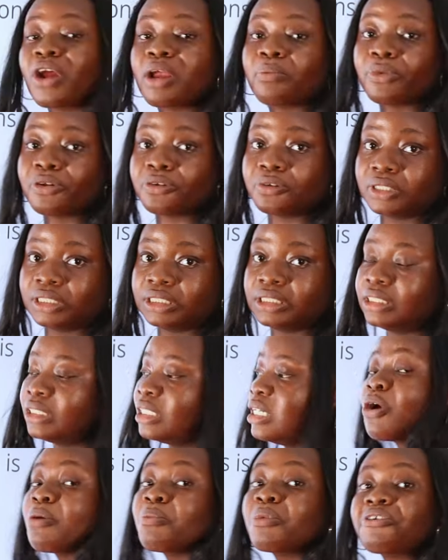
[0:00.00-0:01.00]
primaries.
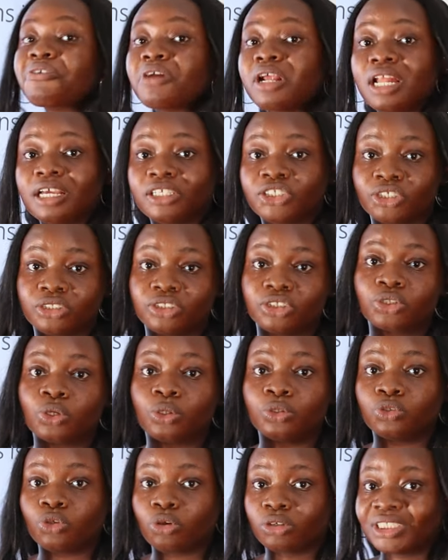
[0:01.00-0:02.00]
Primary election is
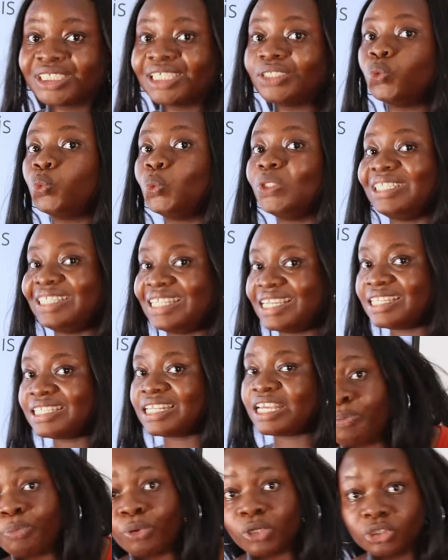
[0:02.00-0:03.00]
conducted
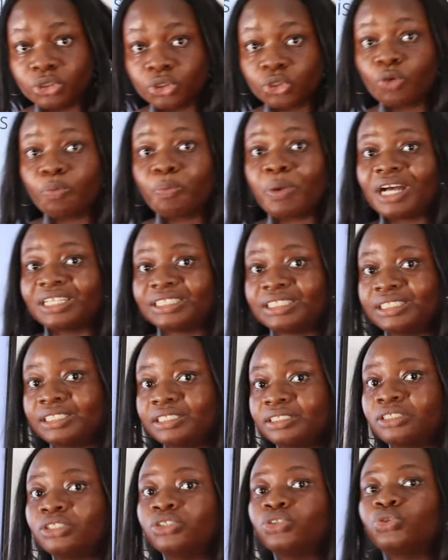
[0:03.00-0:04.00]
within a political
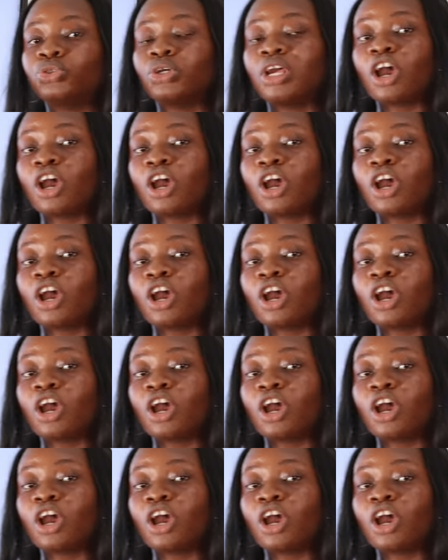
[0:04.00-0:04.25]
party to